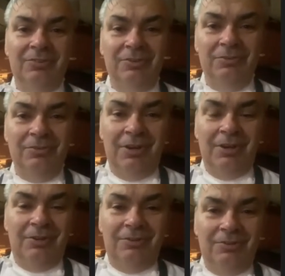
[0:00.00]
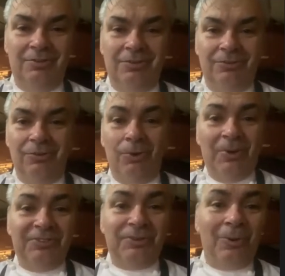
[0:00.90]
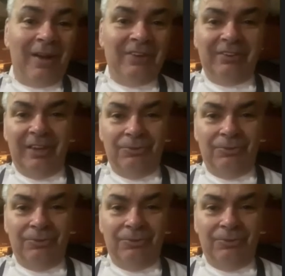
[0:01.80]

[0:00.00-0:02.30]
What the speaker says: You always gravitate